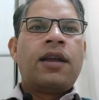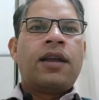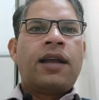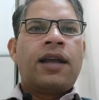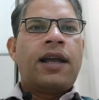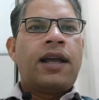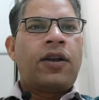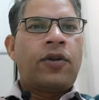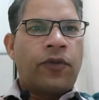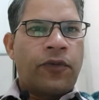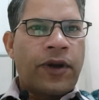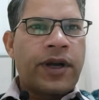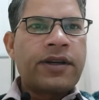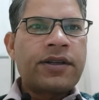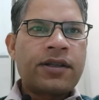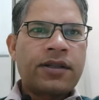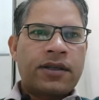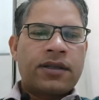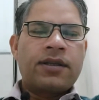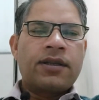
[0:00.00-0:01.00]
Hello
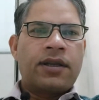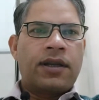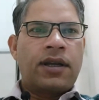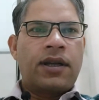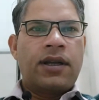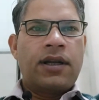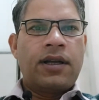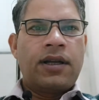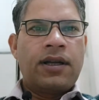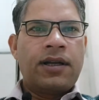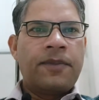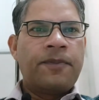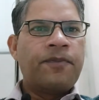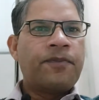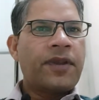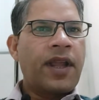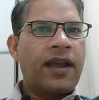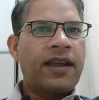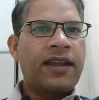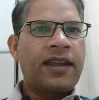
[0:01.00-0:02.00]
friends,
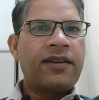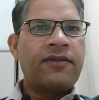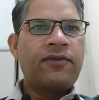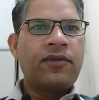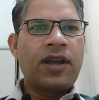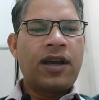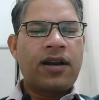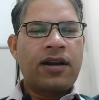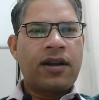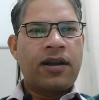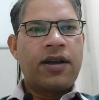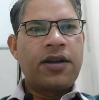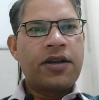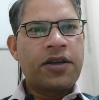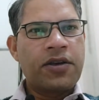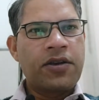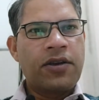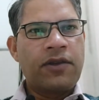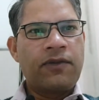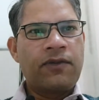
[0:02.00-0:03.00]
again we are
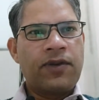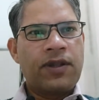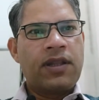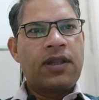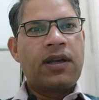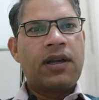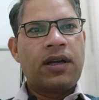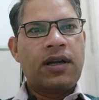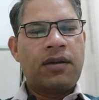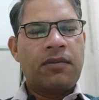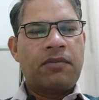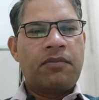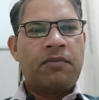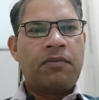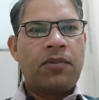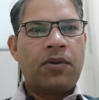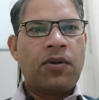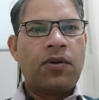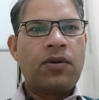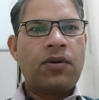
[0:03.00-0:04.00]
continuing with the
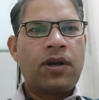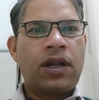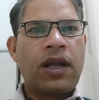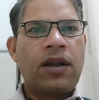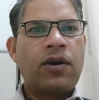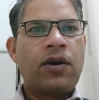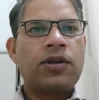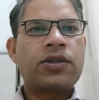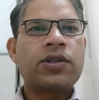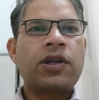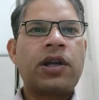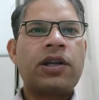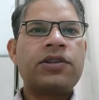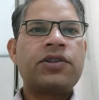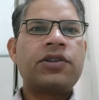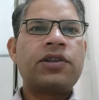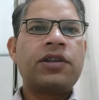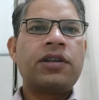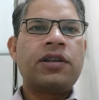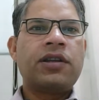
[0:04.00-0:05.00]
bone and
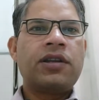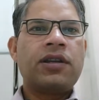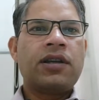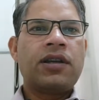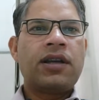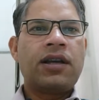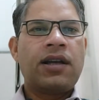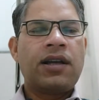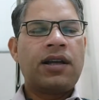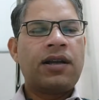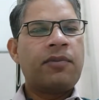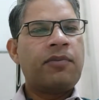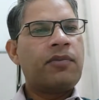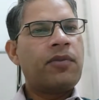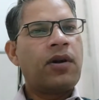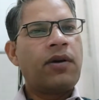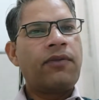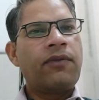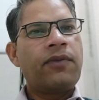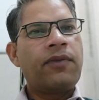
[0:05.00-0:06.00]
ossology
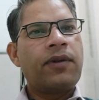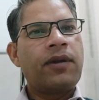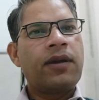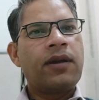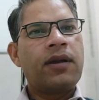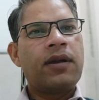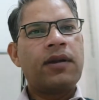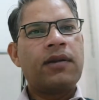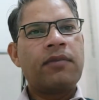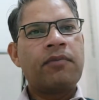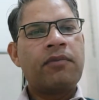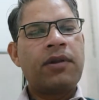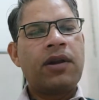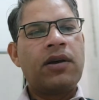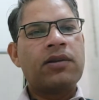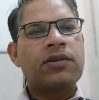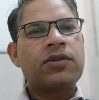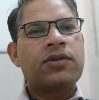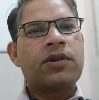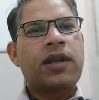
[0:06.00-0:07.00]
of
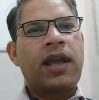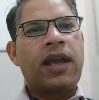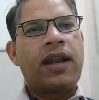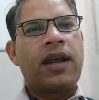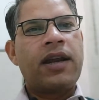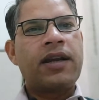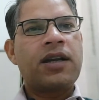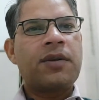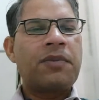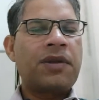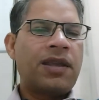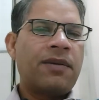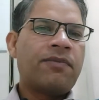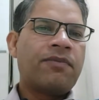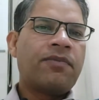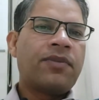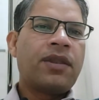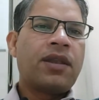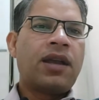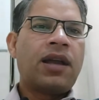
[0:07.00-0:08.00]
belongs to anatomy.
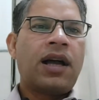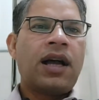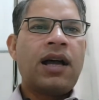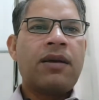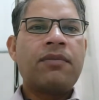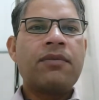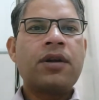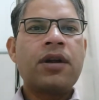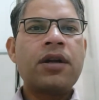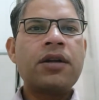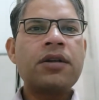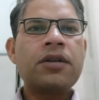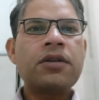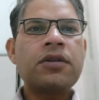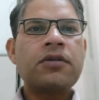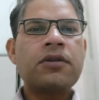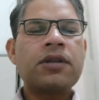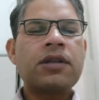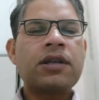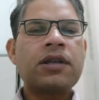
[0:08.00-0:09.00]
I am
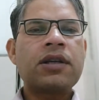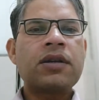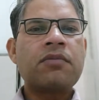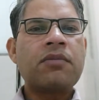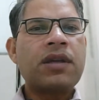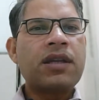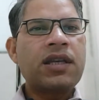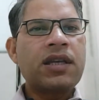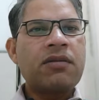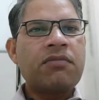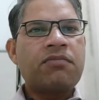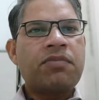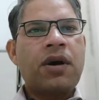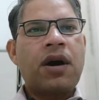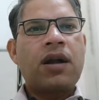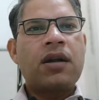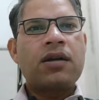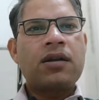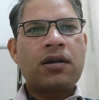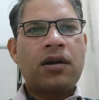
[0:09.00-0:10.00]
continuing the remaining
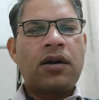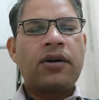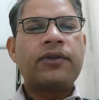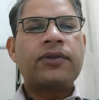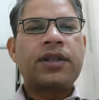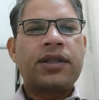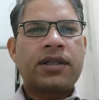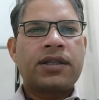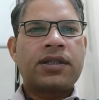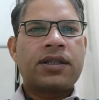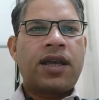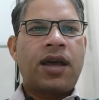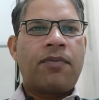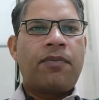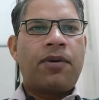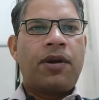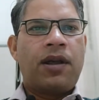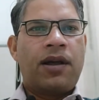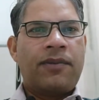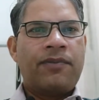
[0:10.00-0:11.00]
part of the
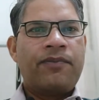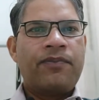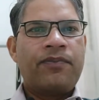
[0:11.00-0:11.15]
scapula.